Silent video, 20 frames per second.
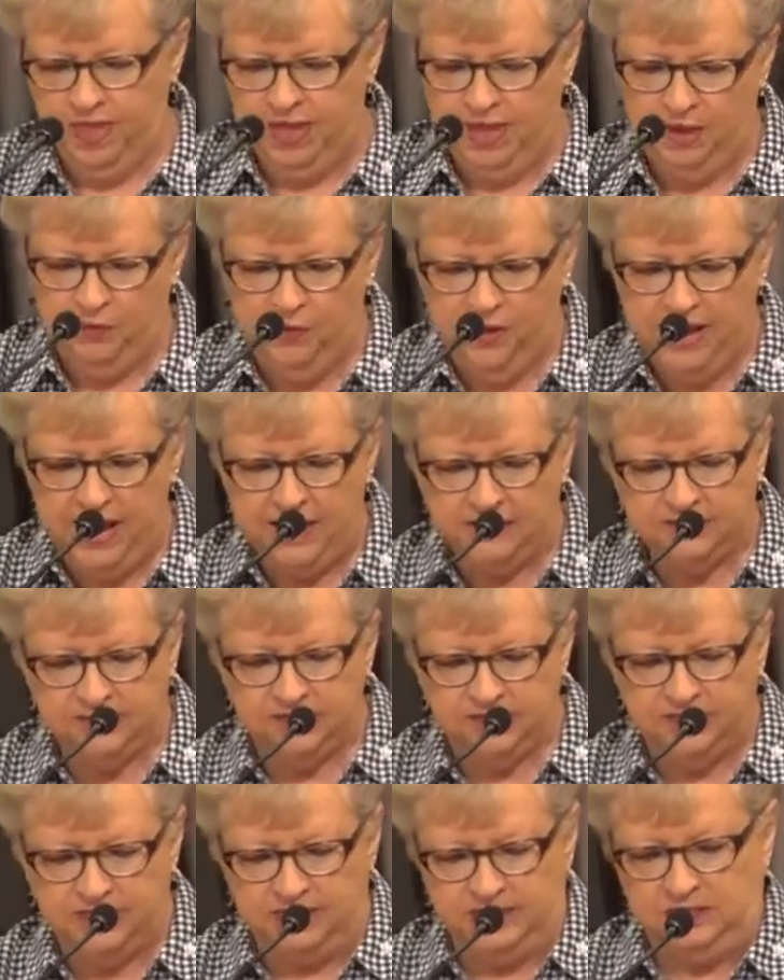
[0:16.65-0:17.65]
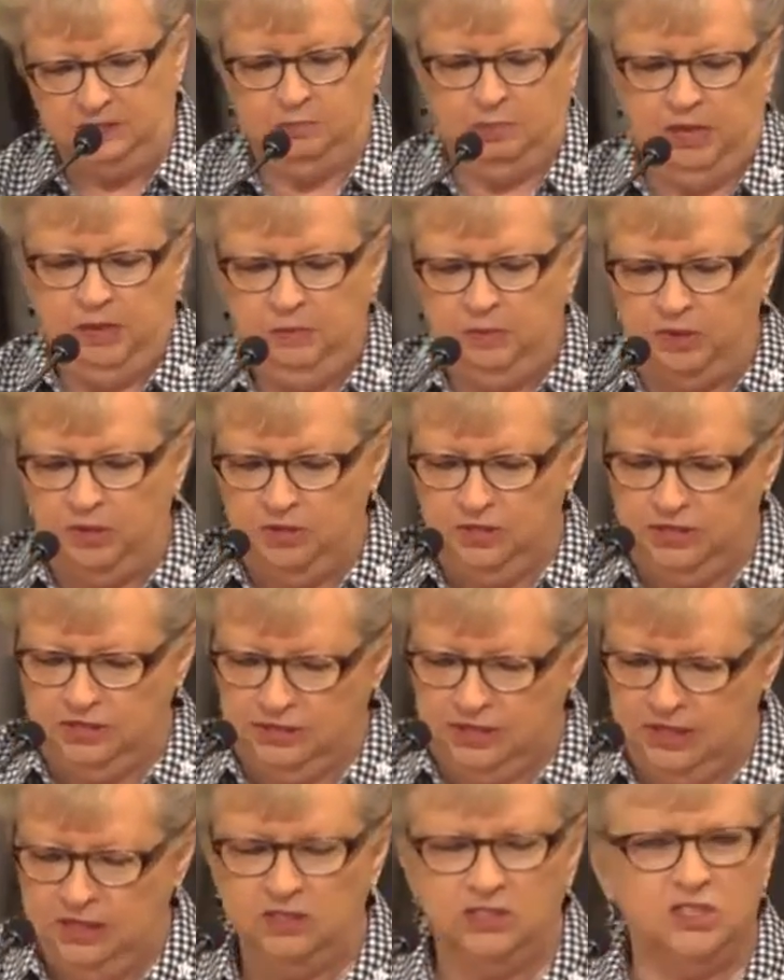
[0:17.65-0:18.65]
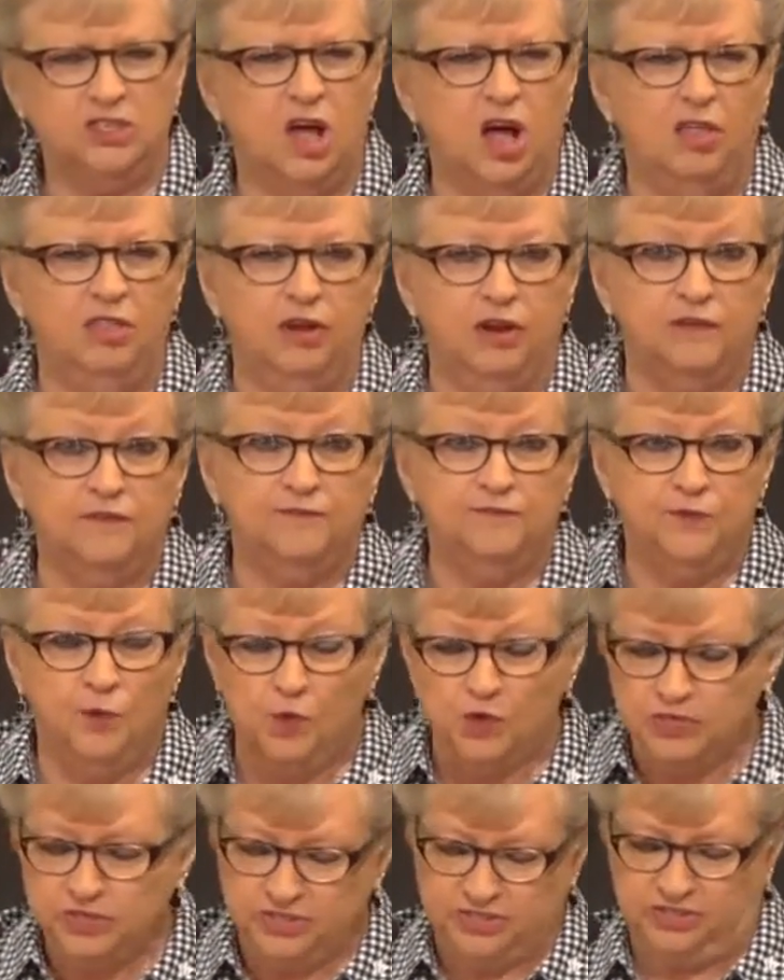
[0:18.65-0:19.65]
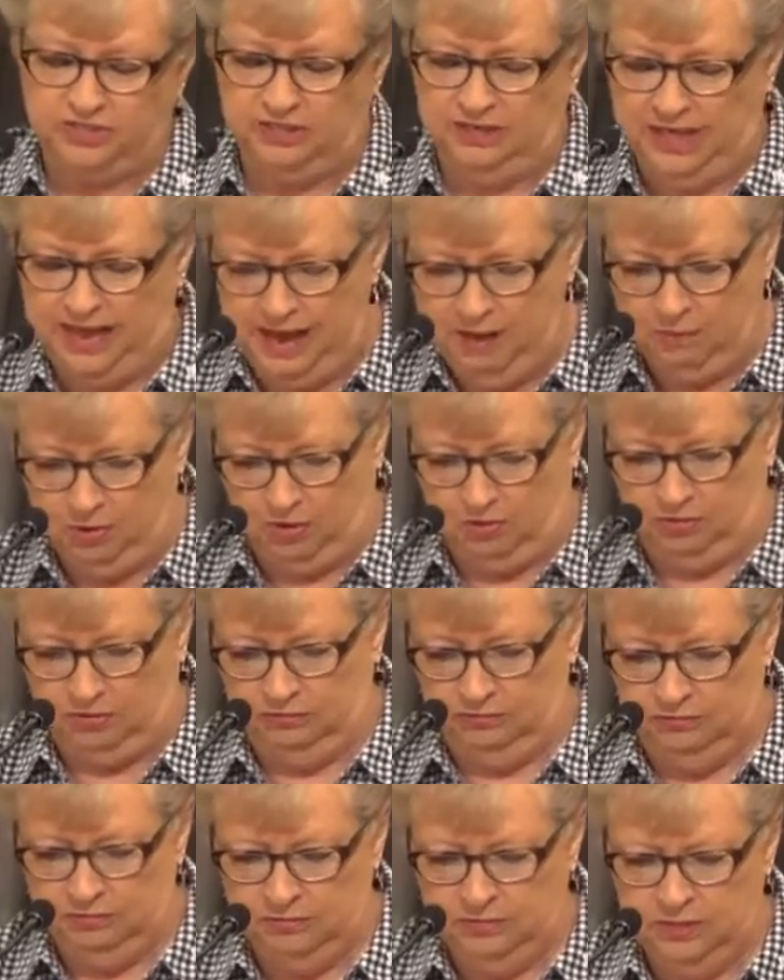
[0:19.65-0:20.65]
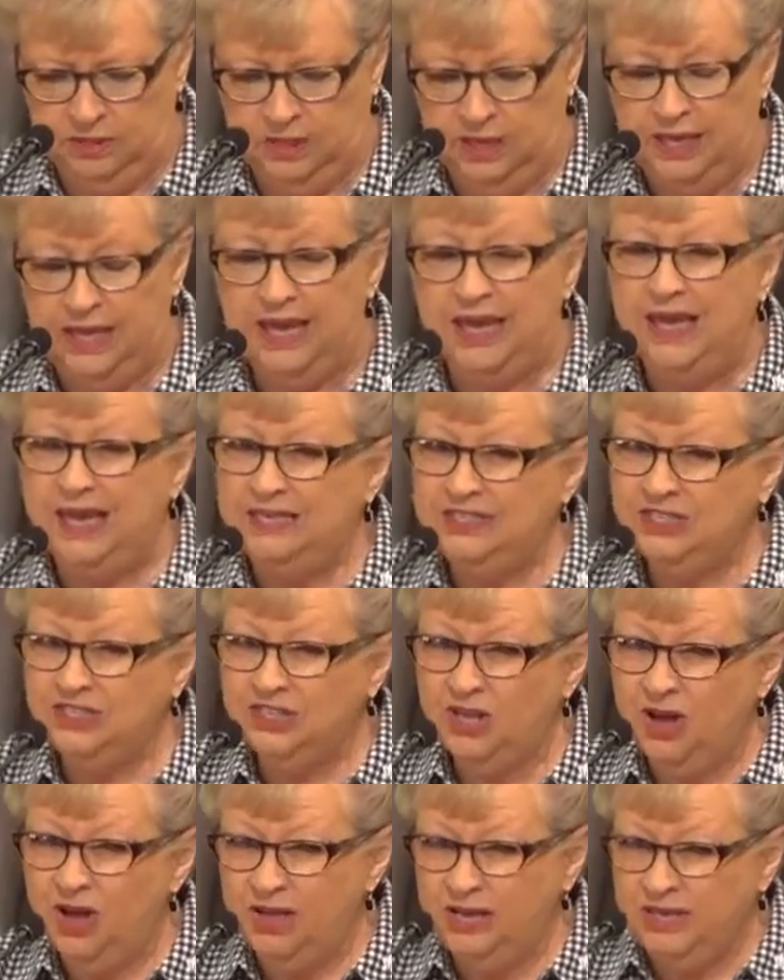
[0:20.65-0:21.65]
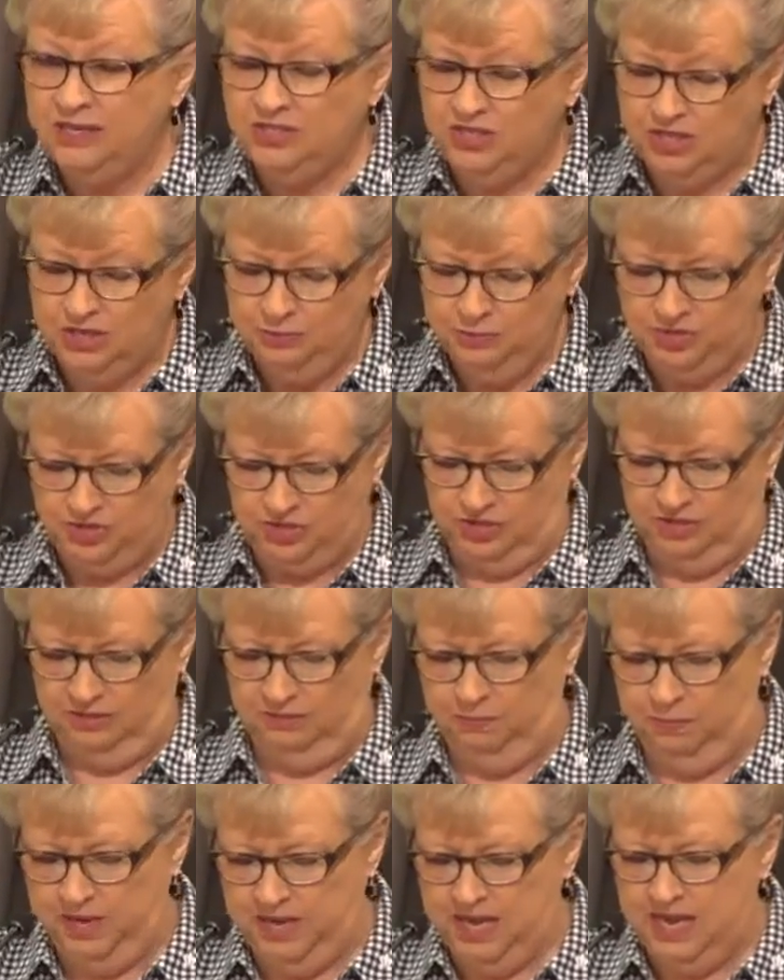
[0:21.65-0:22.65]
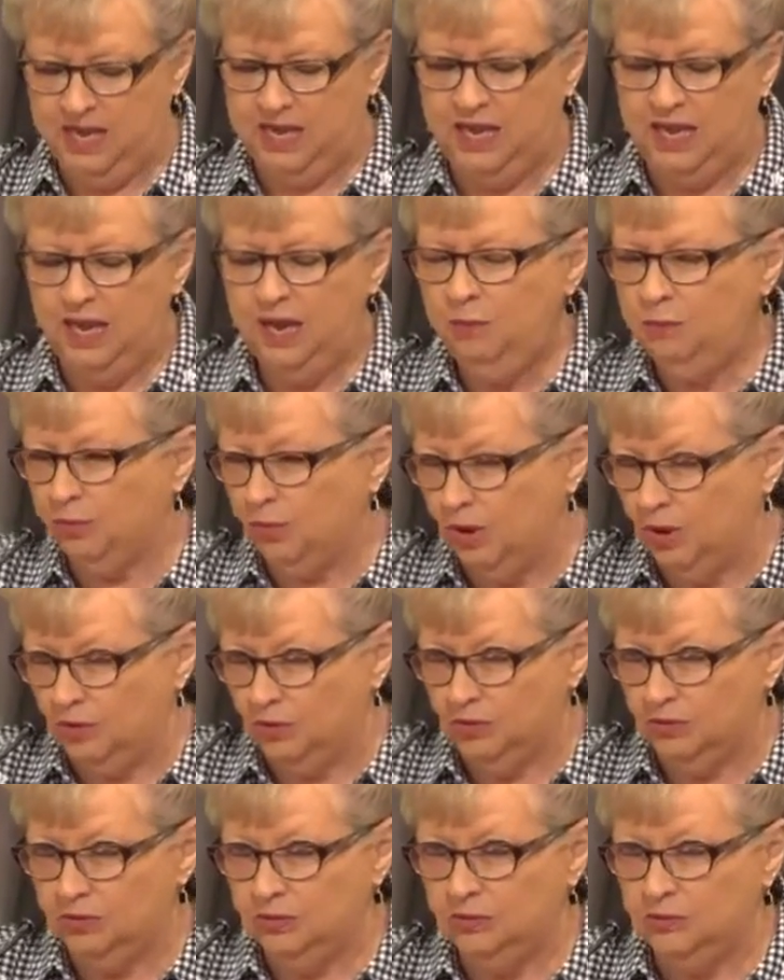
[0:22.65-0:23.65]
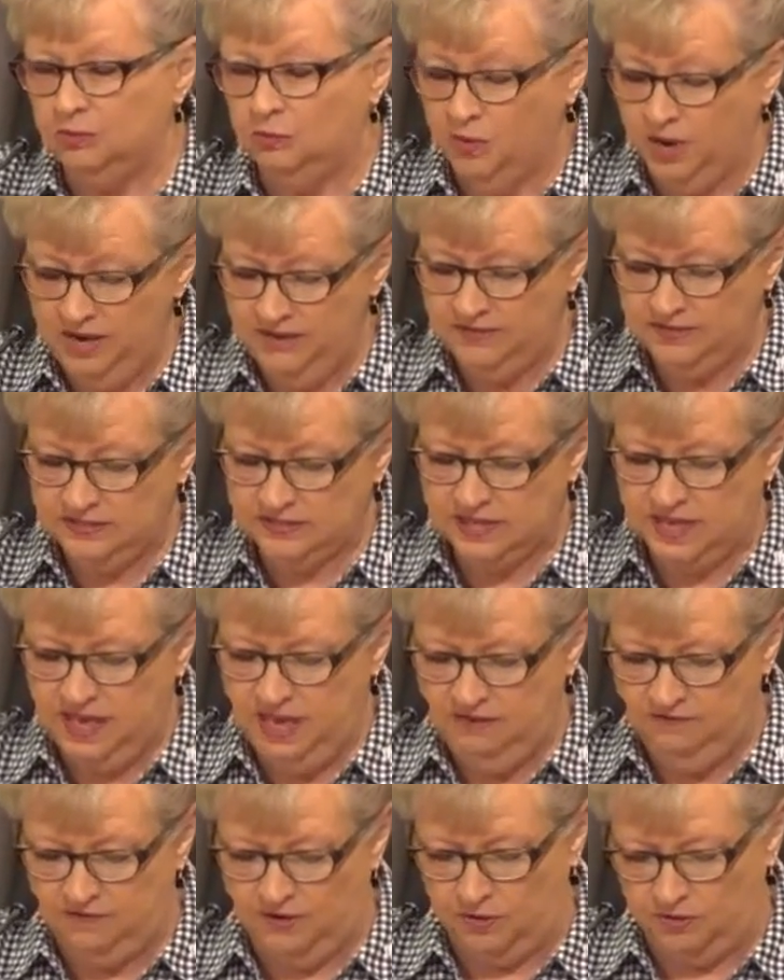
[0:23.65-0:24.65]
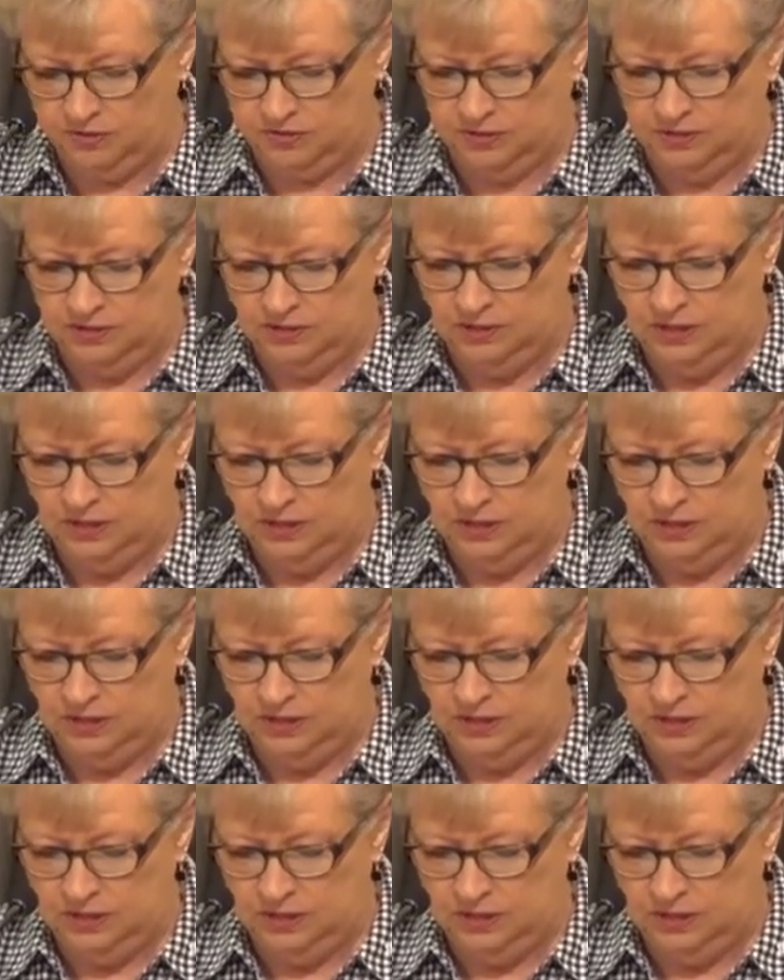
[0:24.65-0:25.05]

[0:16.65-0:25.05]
he went out to see his people and saw their forced labor. He saw an Egyptian beating a Hebrew, one of his kinfolk.